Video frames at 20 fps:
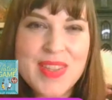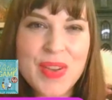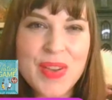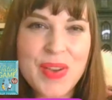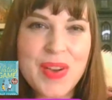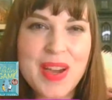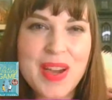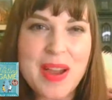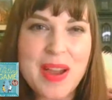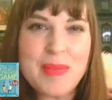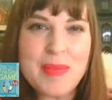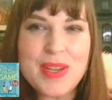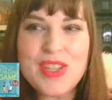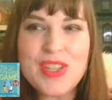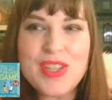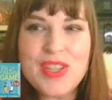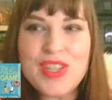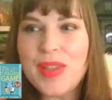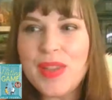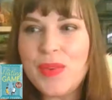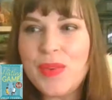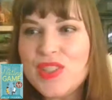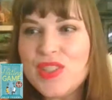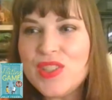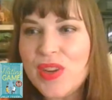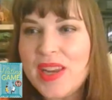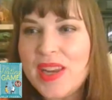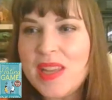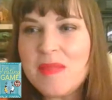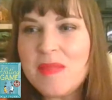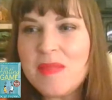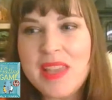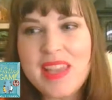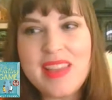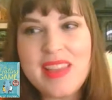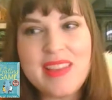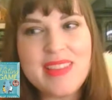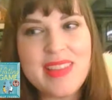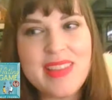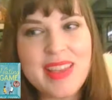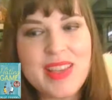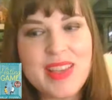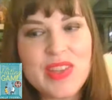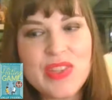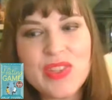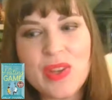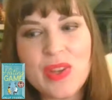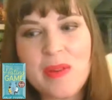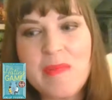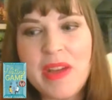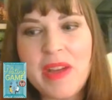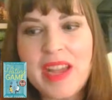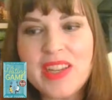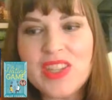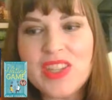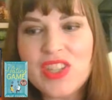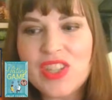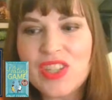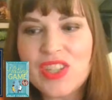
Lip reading: I appreciate you all joining me. Thank you so much.